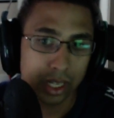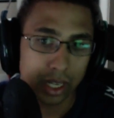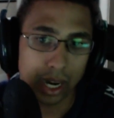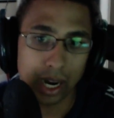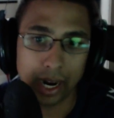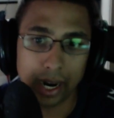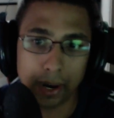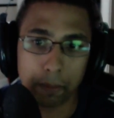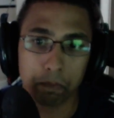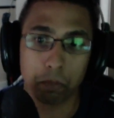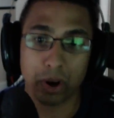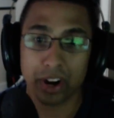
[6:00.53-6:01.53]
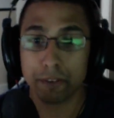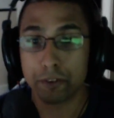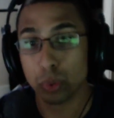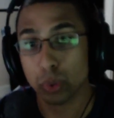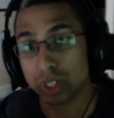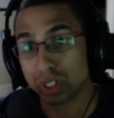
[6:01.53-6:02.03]
but if you
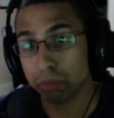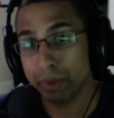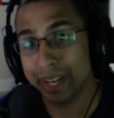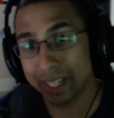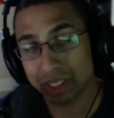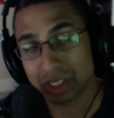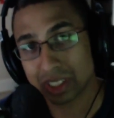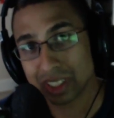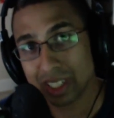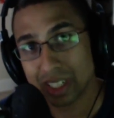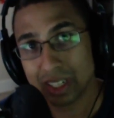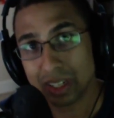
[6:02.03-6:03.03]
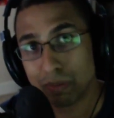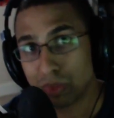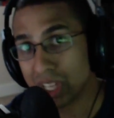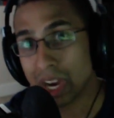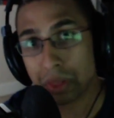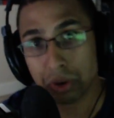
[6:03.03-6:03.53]
were to miss,
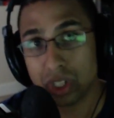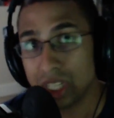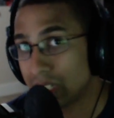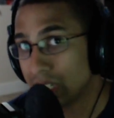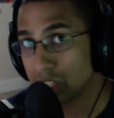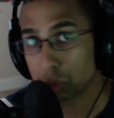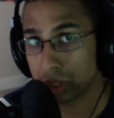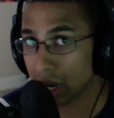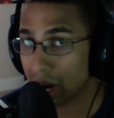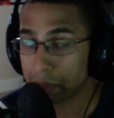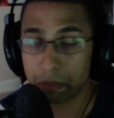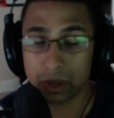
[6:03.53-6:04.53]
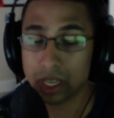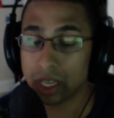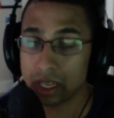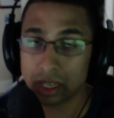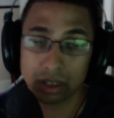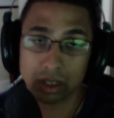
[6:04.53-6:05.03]
the other DTs would not
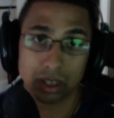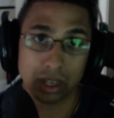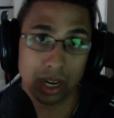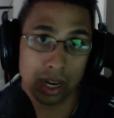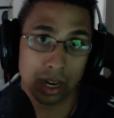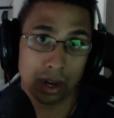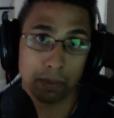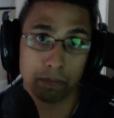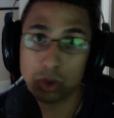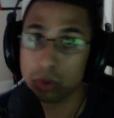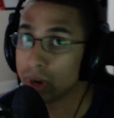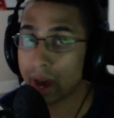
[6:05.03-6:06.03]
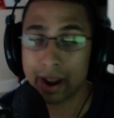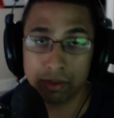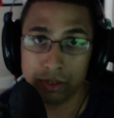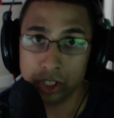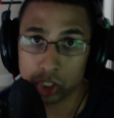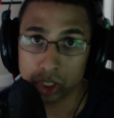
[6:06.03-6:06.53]
be, you would not have
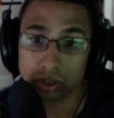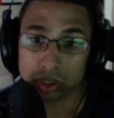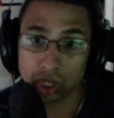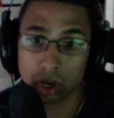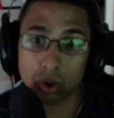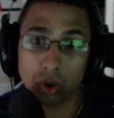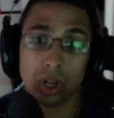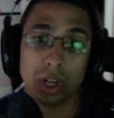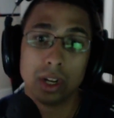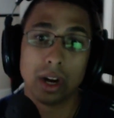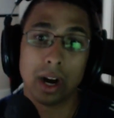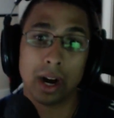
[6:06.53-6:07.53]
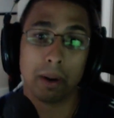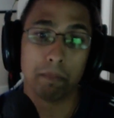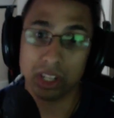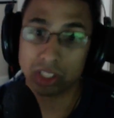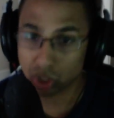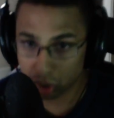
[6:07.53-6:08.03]
vision. So
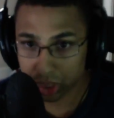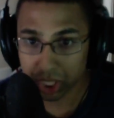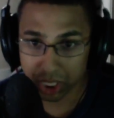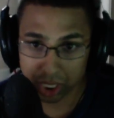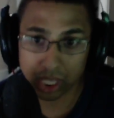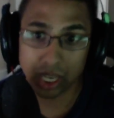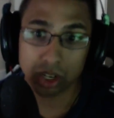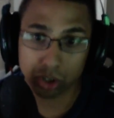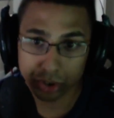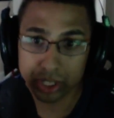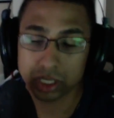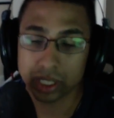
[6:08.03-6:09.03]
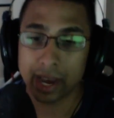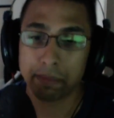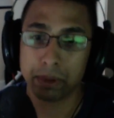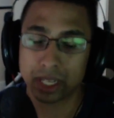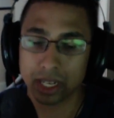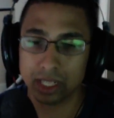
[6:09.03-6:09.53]
it's a good thing that they increase that,
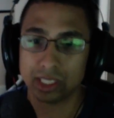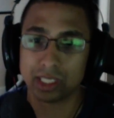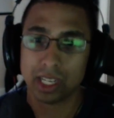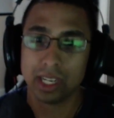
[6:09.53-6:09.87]
because